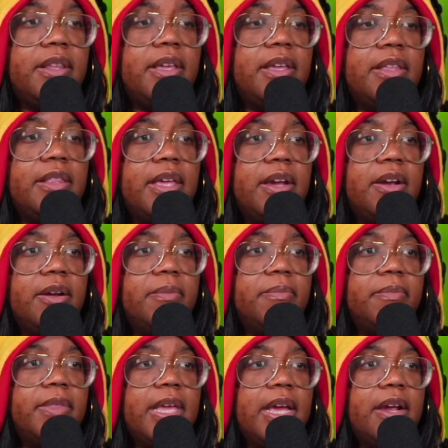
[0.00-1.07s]
Let
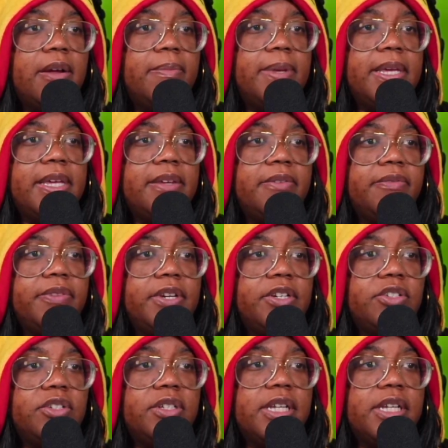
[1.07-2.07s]
her be and finish your